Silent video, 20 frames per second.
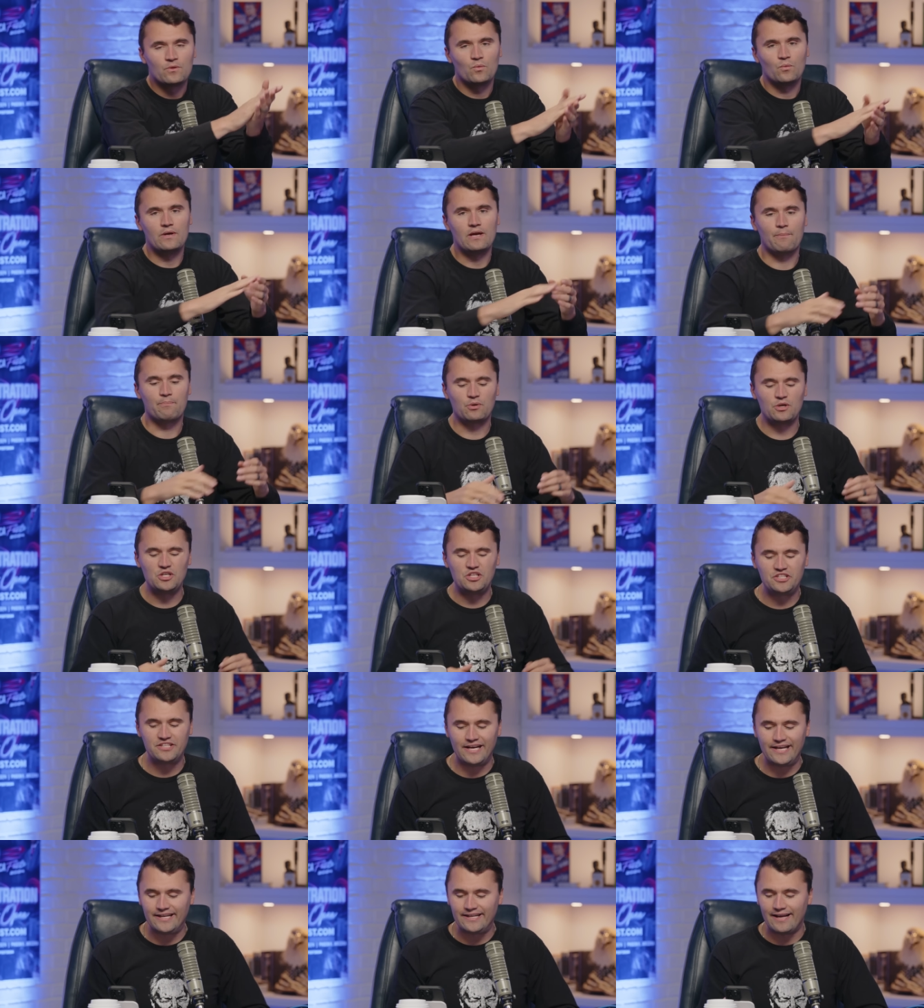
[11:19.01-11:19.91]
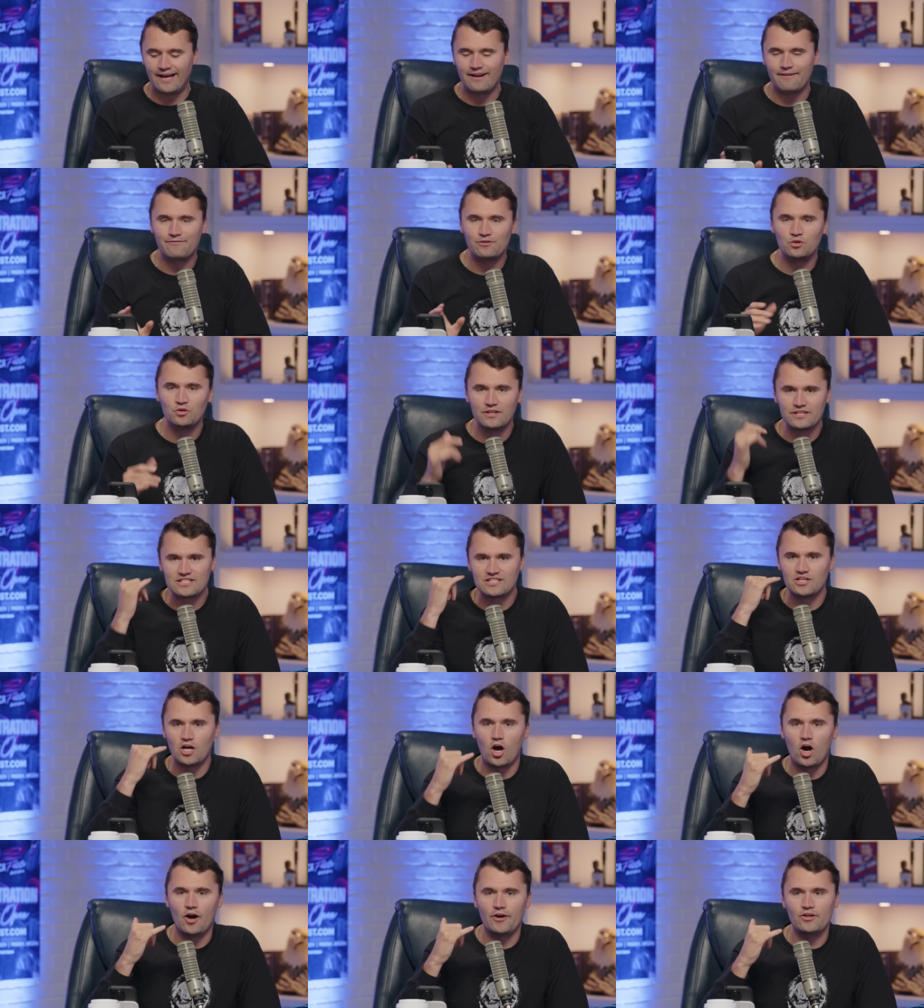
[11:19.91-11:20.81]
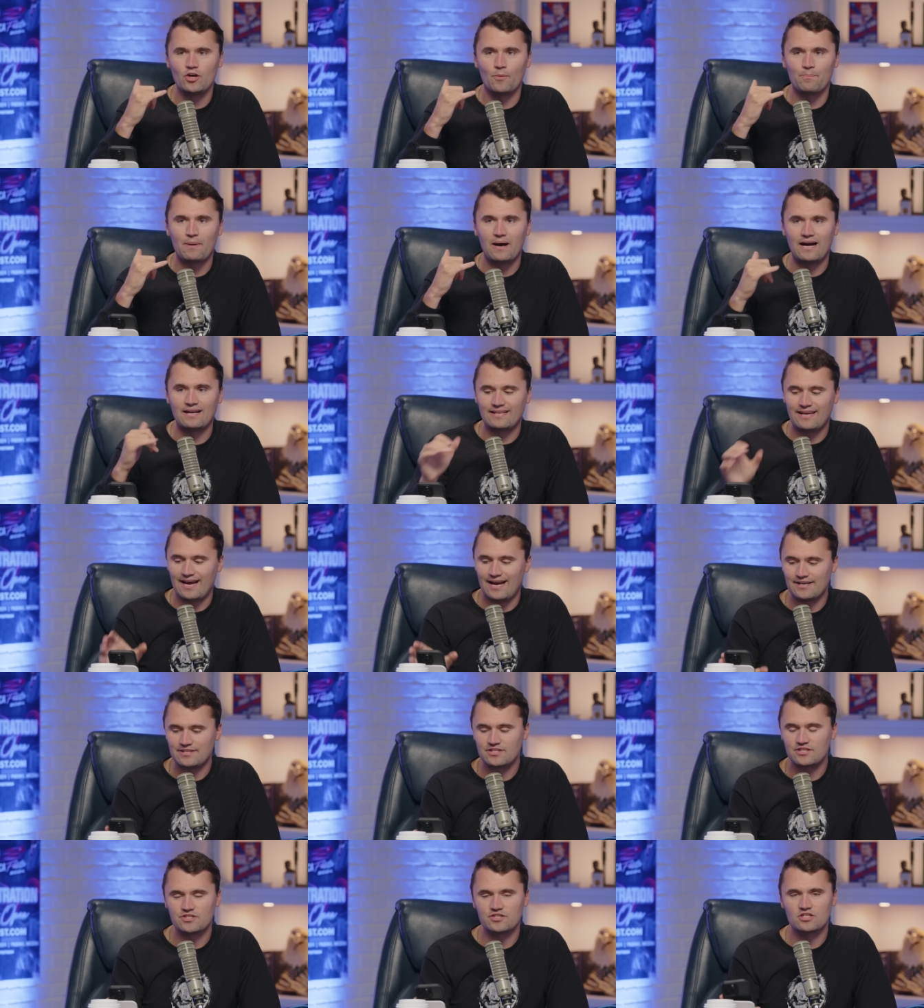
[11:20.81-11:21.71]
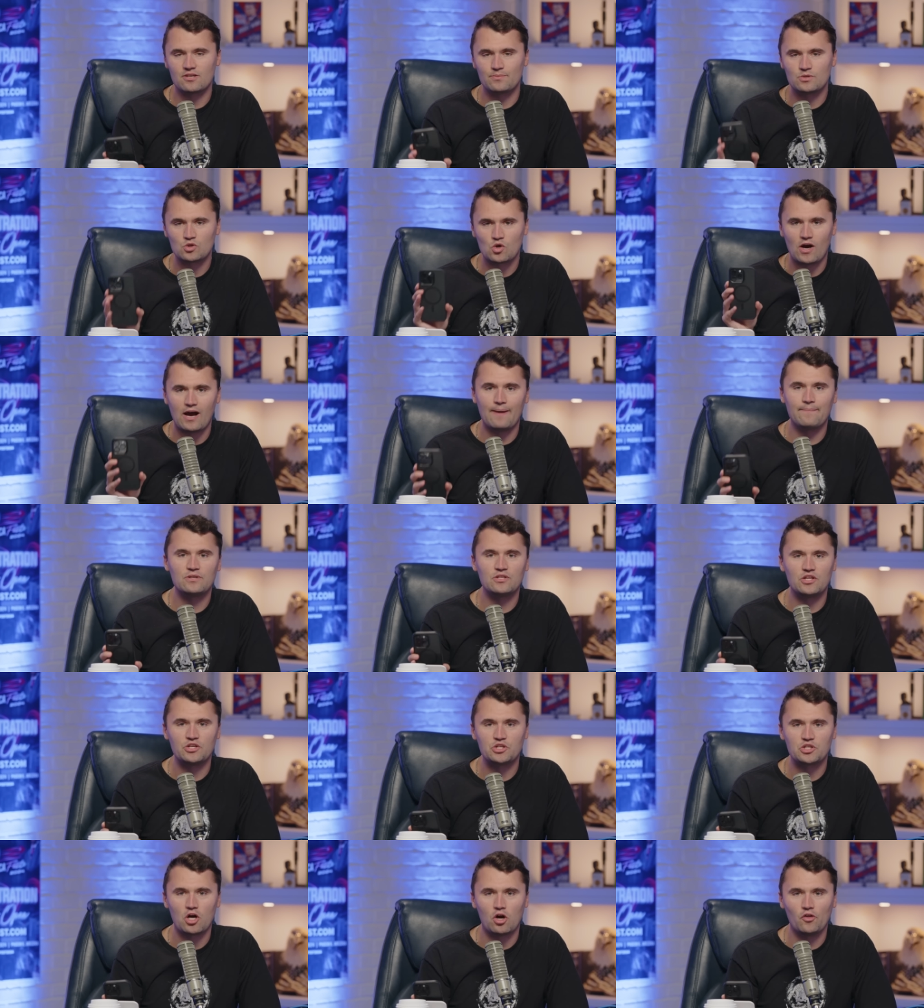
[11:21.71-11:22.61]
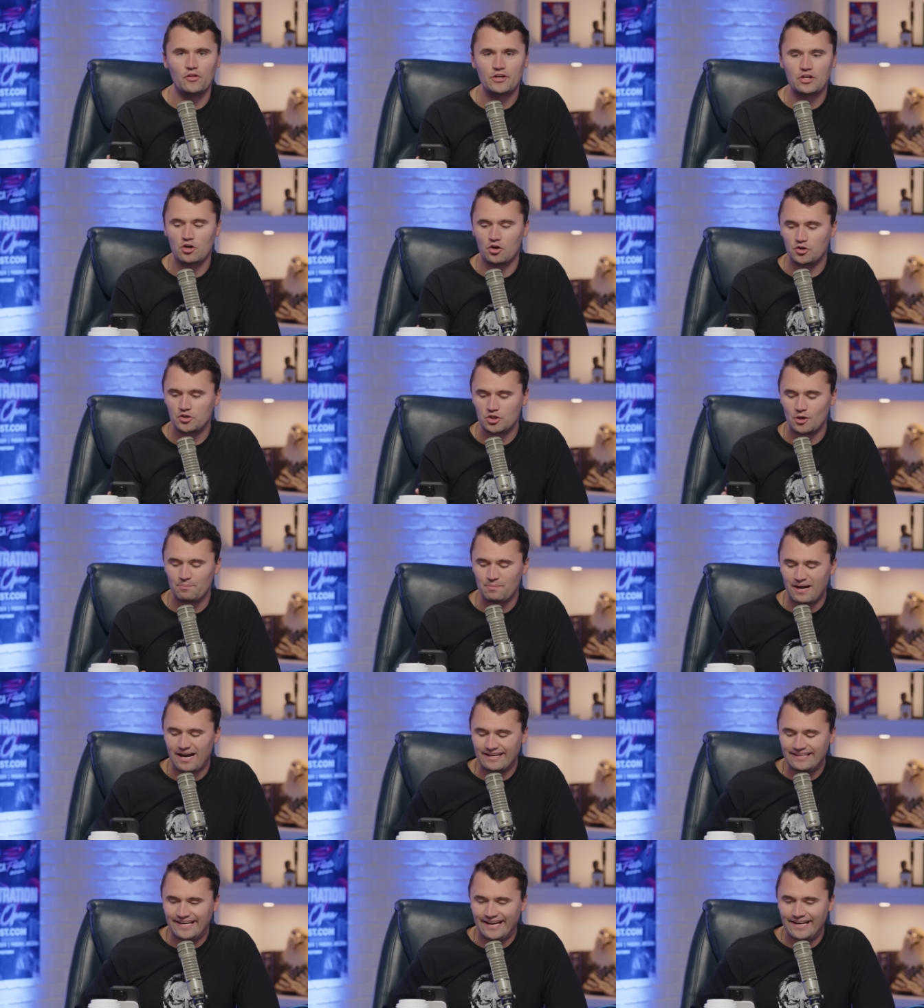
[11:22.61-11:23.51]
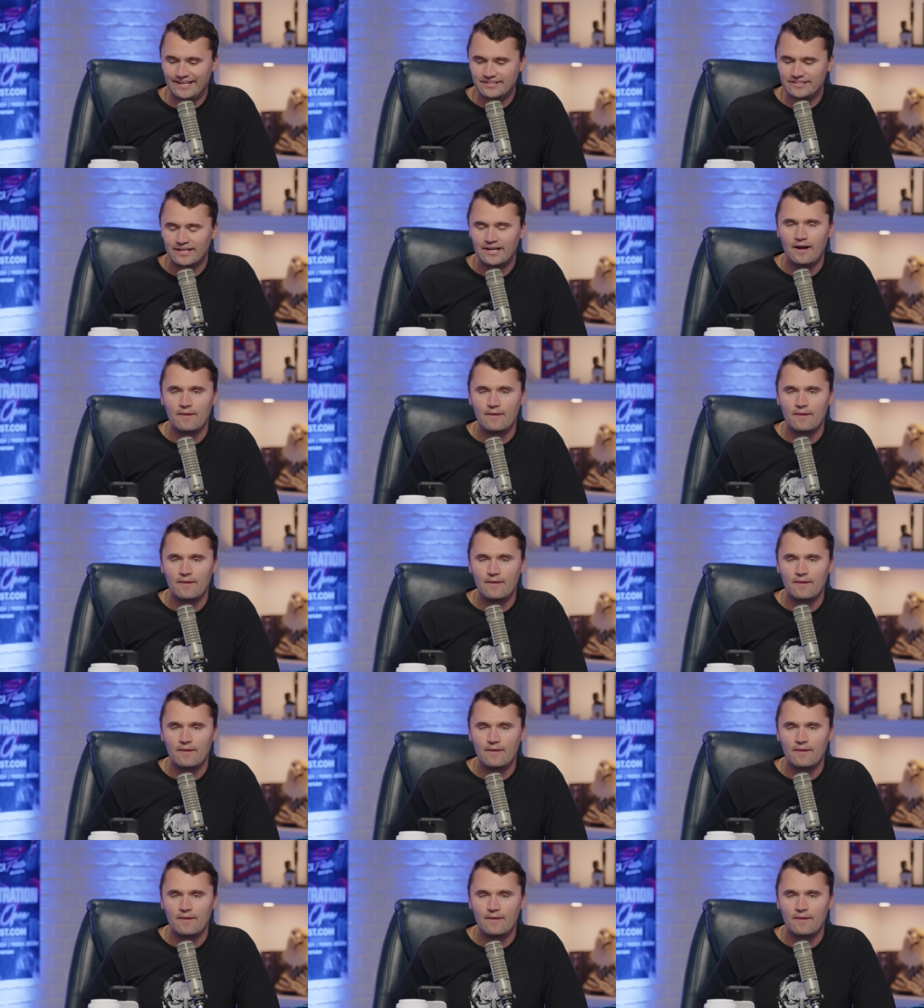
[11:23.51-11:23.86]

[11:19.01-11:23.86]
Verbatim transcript: We appreciate it. And if you listen to audio podcasts, subscribe to the Charlie Kirk Show podcast.